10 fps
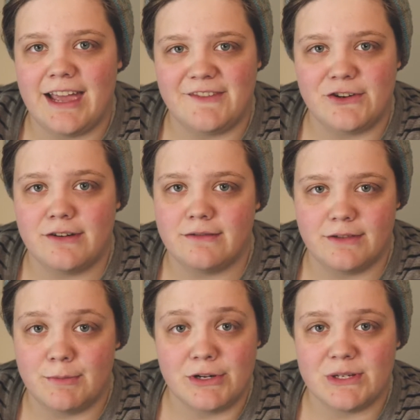after
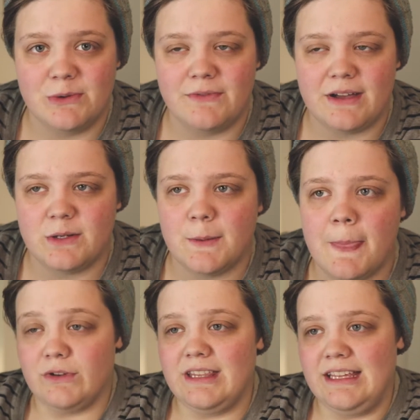the person who found him,
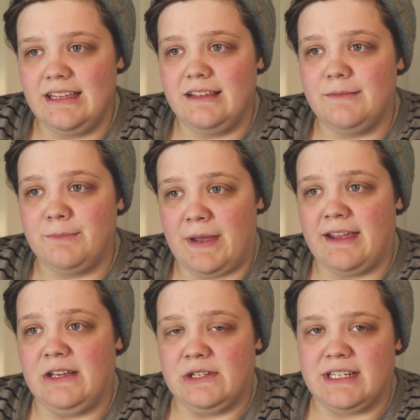really
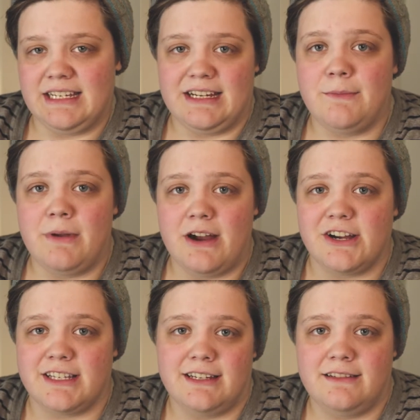pales in
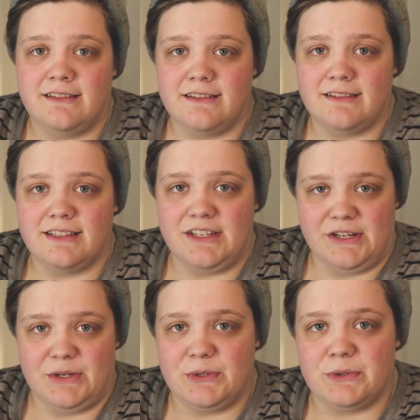comparison
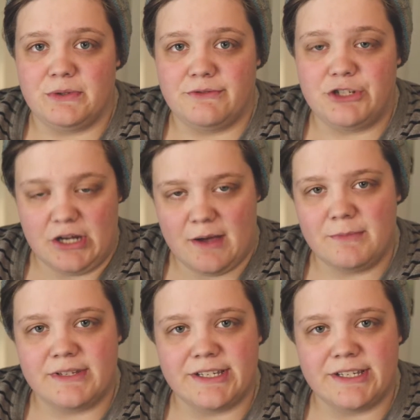to Chubbs.